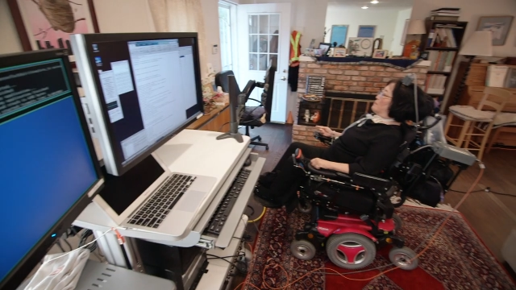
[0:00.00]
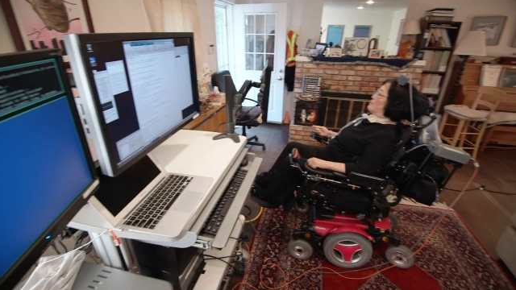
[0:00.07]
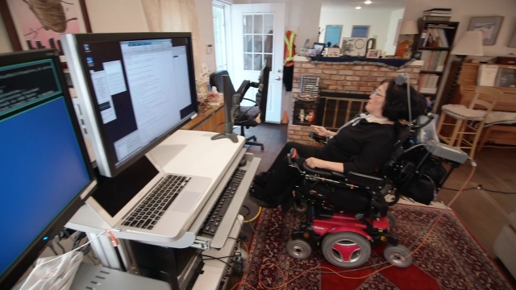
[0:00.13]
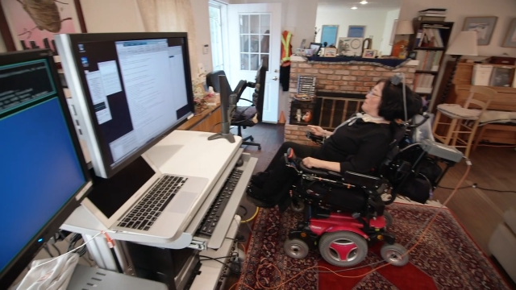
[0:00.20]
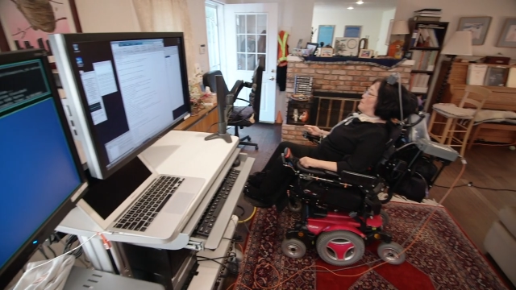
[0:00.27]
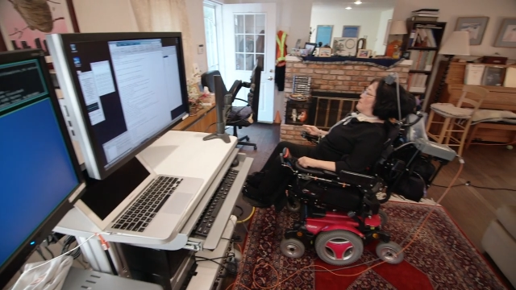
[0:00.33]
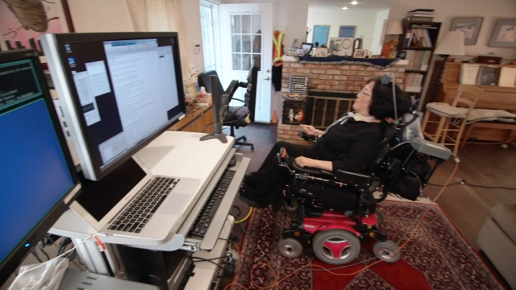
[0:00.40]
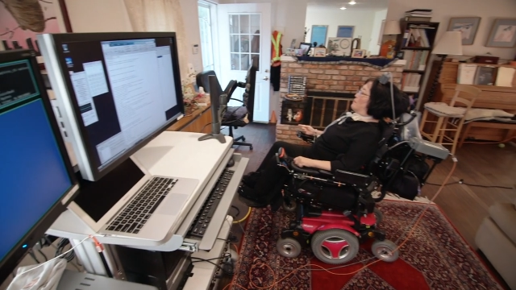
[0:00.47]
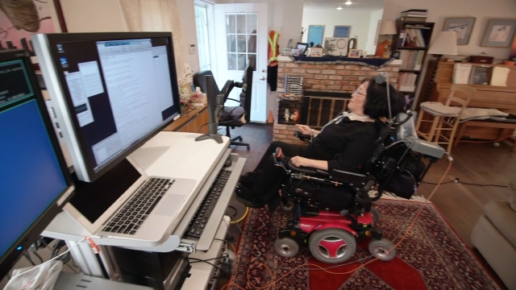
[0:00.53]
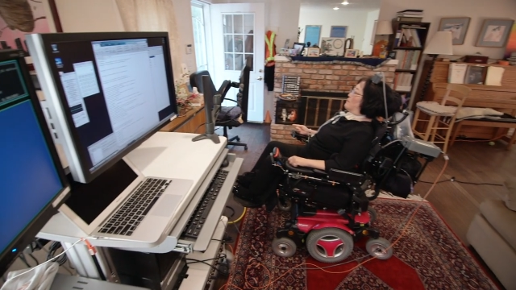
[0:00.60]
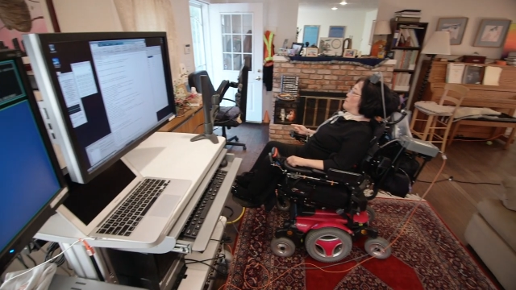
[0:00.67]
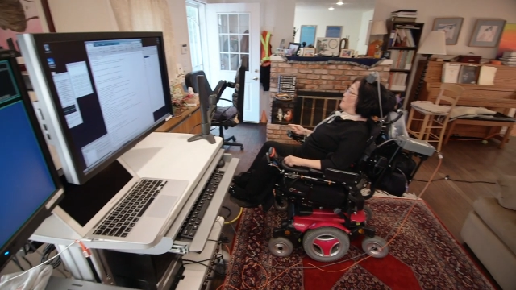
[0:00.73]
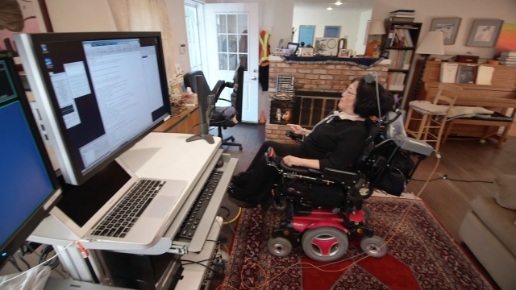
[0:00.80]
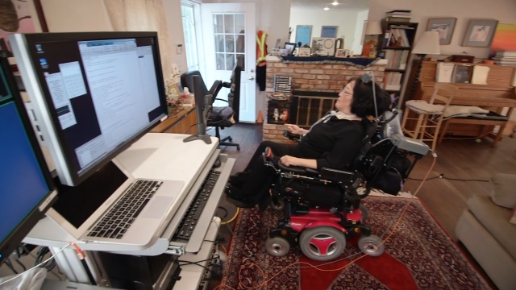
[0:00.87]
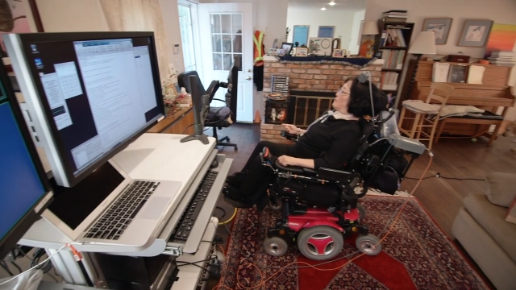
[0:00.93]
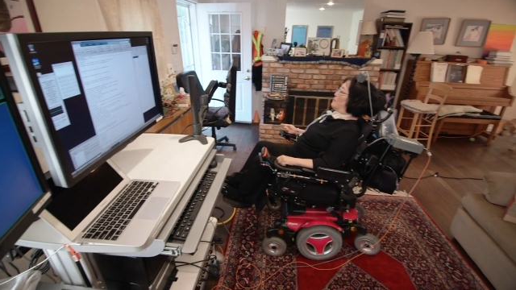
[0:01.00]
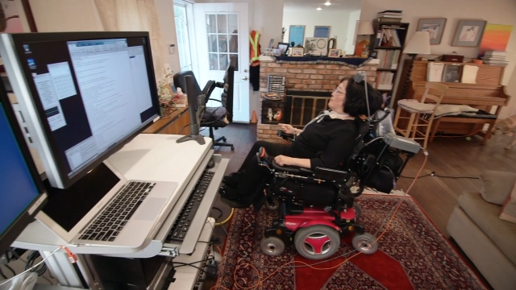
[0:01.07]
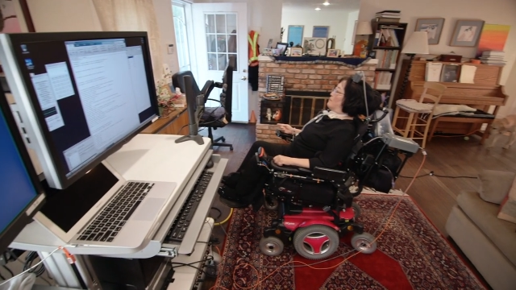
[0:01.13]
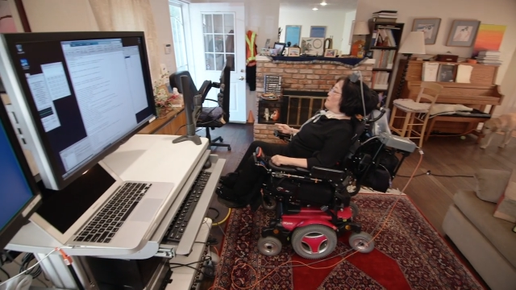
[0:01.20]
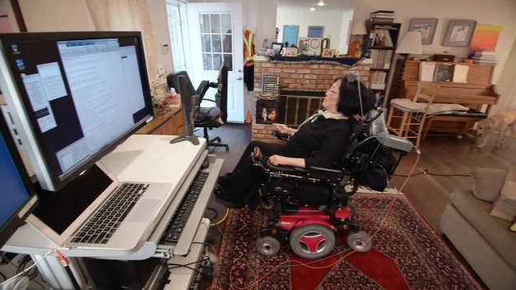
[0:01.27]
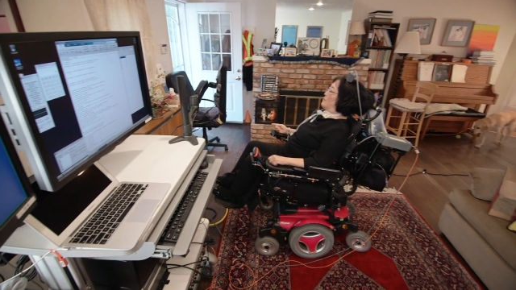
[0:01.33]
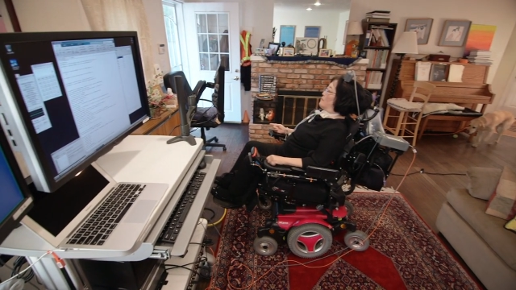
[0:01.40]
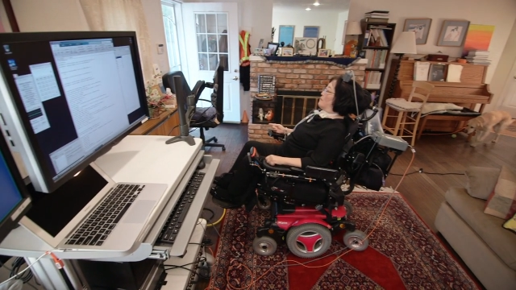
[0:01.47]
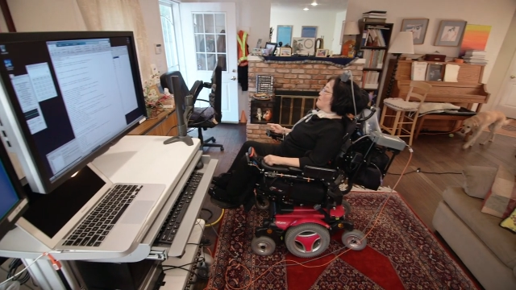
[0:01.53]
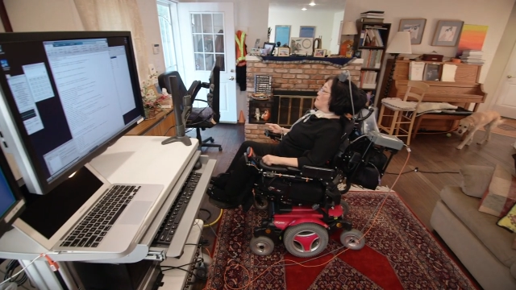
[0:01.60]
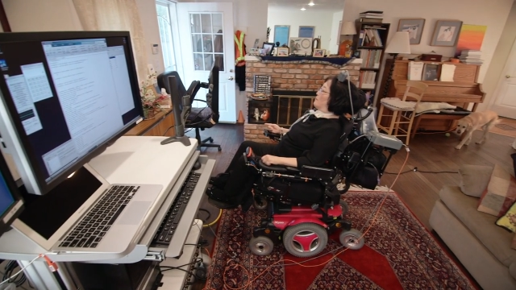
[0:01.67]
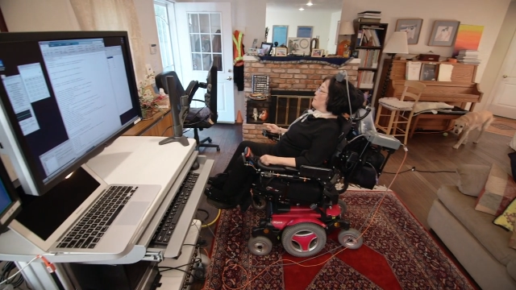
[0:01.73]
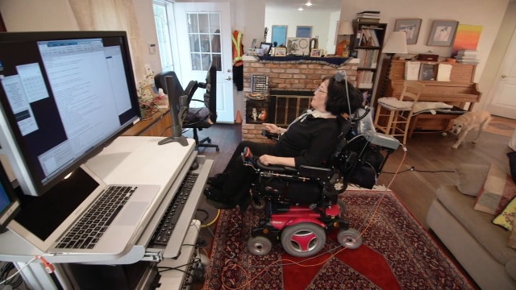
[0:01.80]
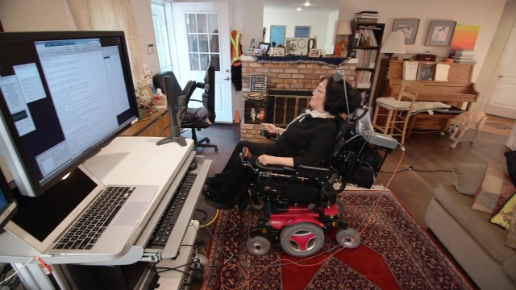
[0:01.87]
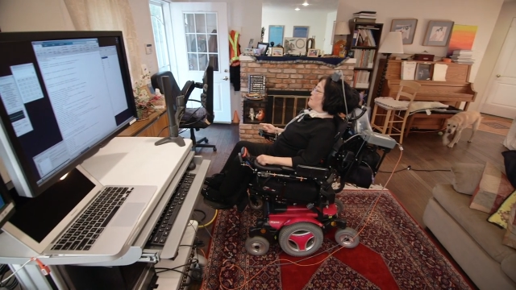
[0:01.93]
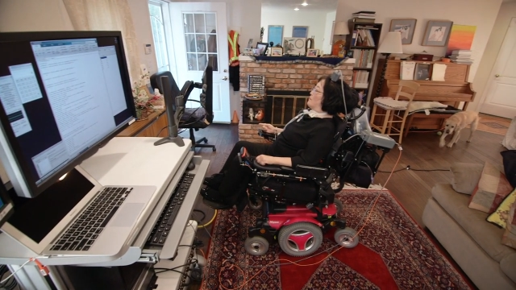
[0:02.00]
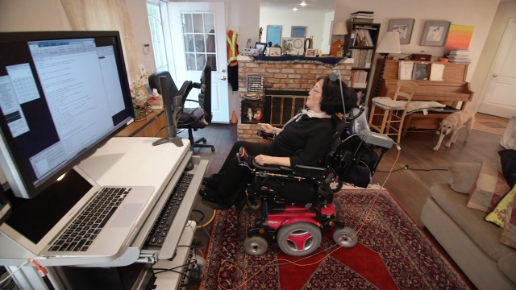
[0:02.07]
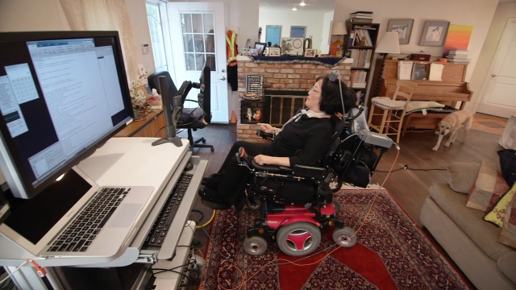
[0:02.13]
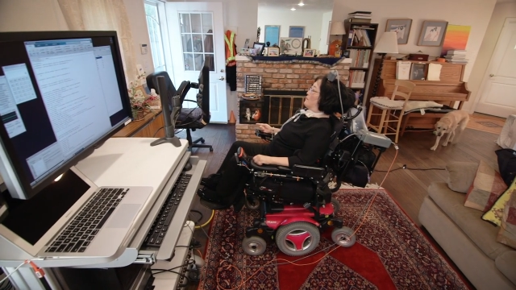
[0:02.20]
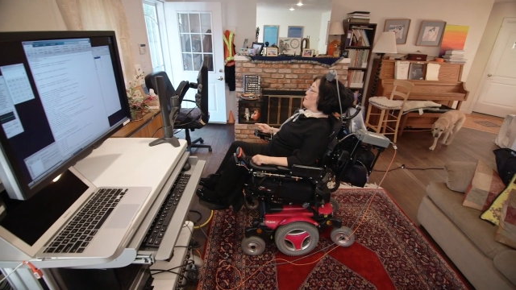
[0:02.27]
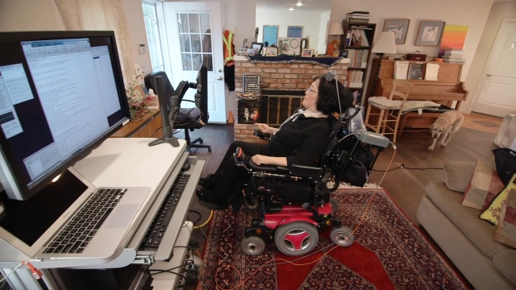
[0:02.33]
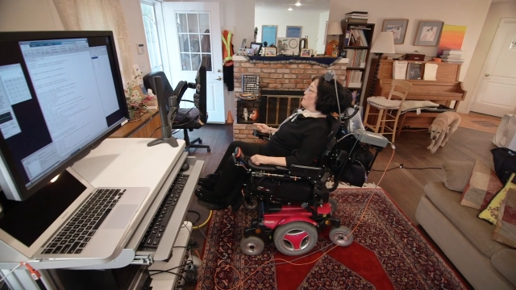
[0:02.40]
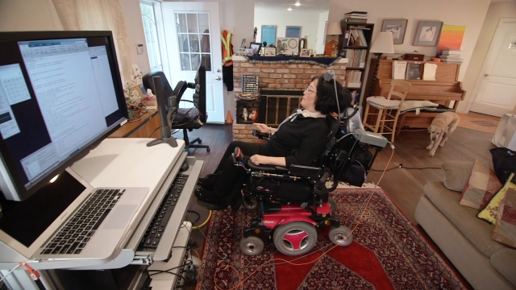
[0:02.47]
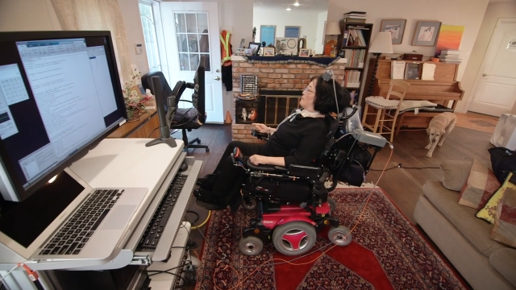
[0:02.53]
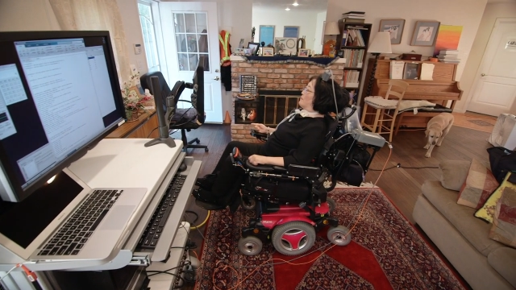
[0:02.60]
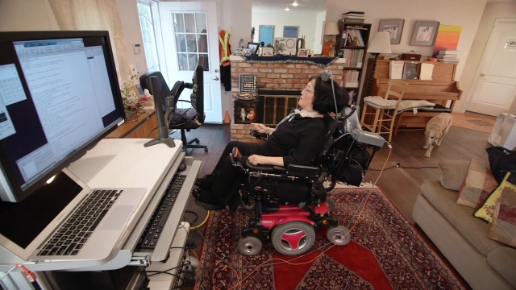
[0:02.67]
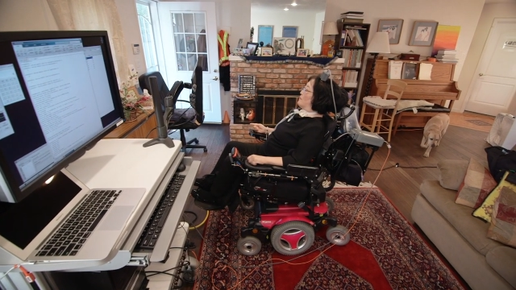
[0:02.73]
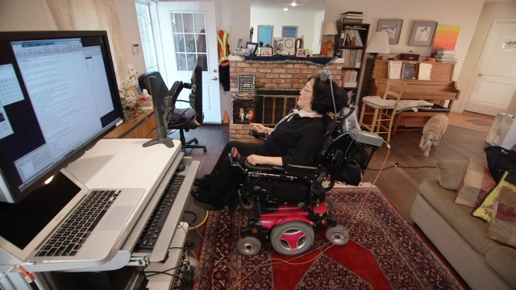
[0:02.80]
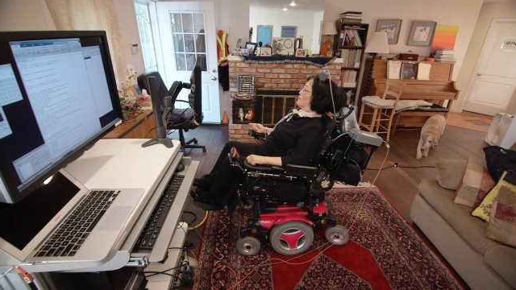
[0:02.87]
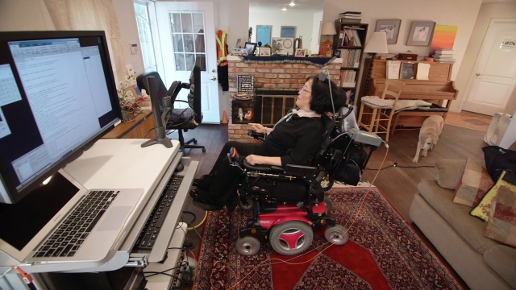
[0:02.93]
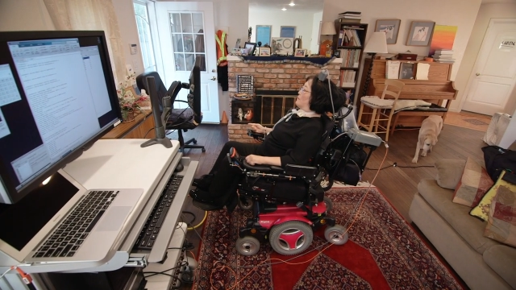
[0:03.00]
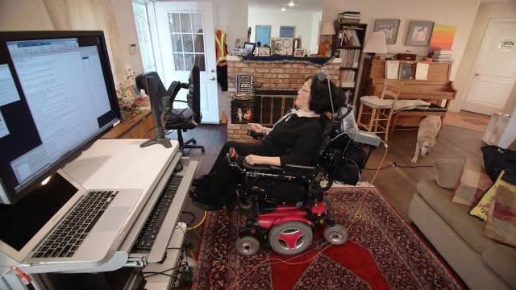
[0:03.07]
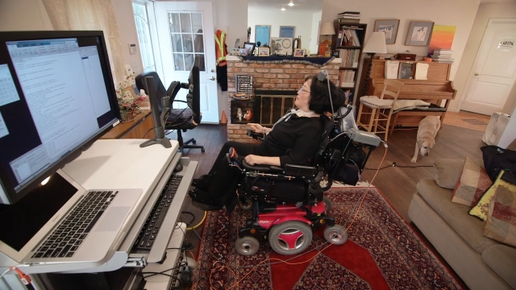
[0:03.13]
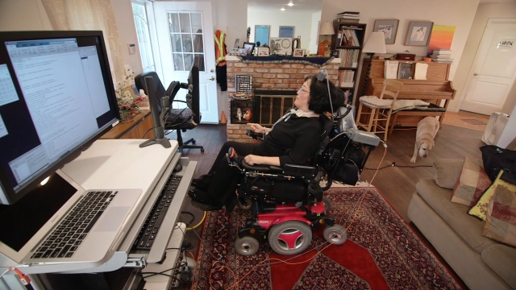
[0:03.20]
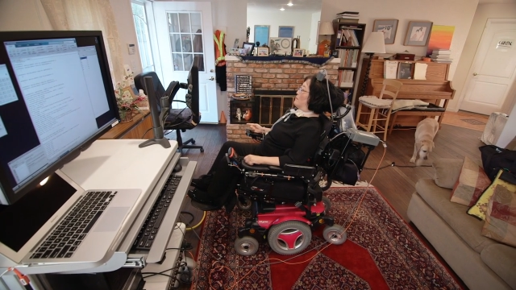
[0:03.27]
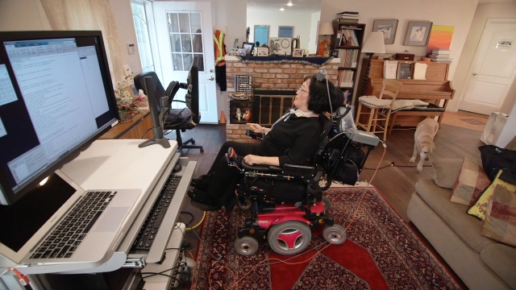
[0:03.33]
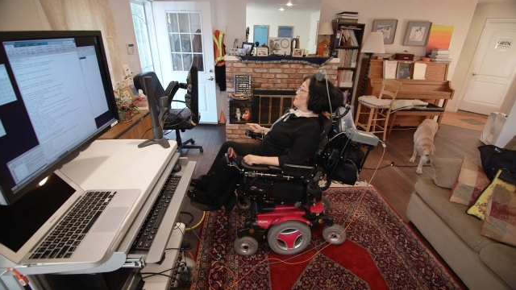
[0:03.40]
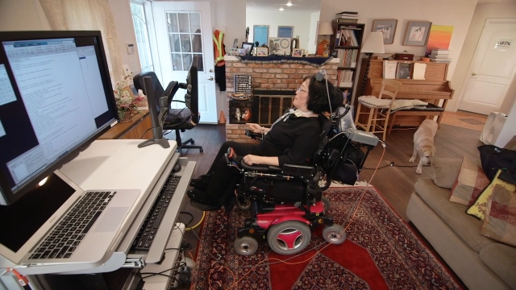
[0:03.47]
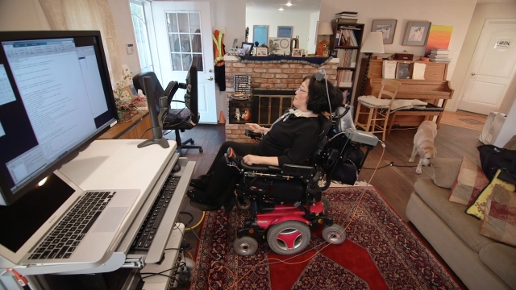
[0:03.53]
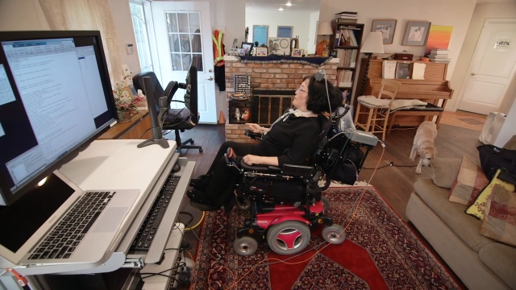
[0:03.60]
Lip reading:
[unreadable: no face in view]